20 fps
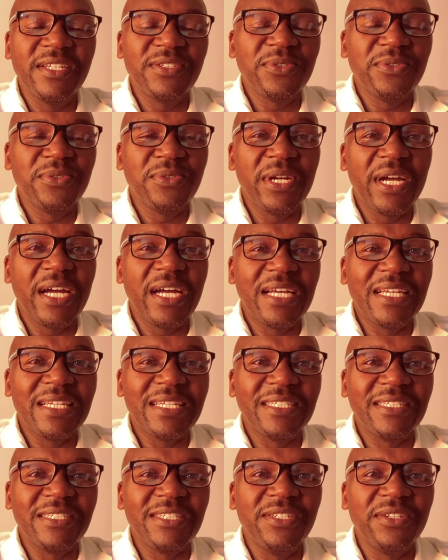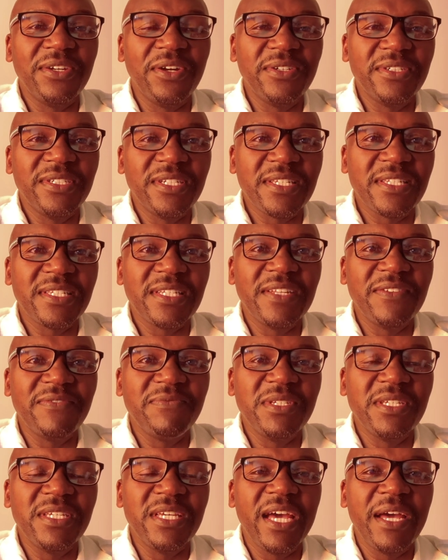to uh, you know just leave
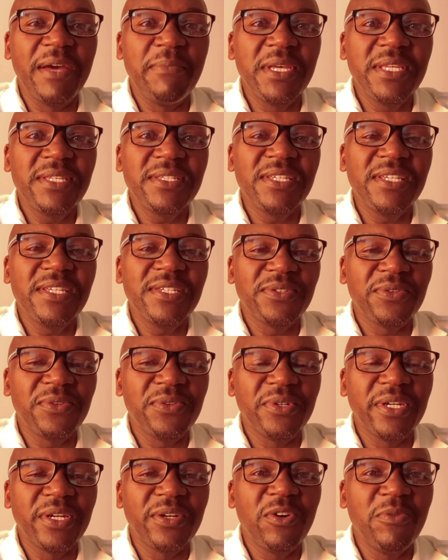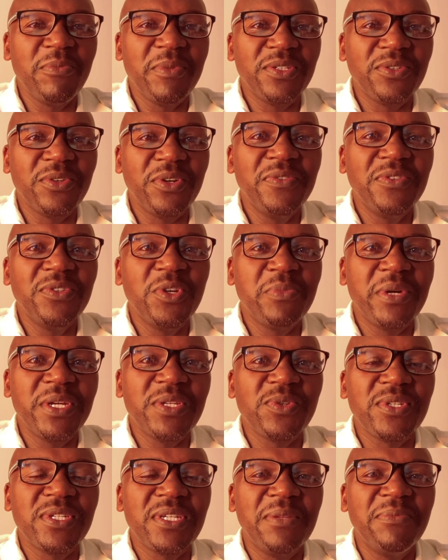me a message or a comment or even on my
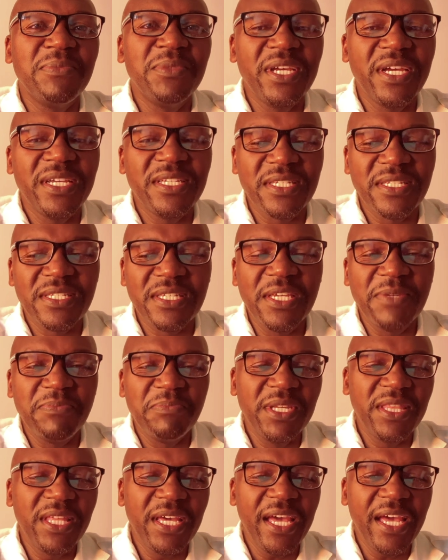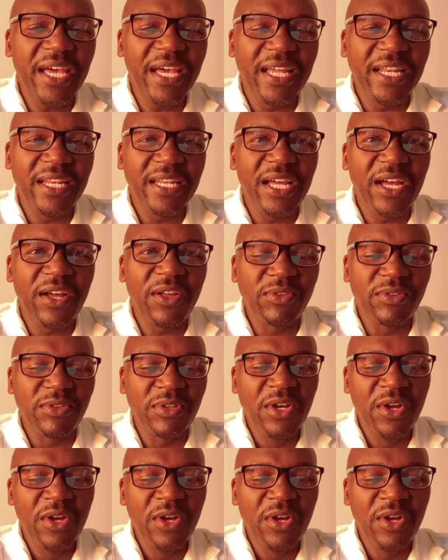social media just hit me there and I'll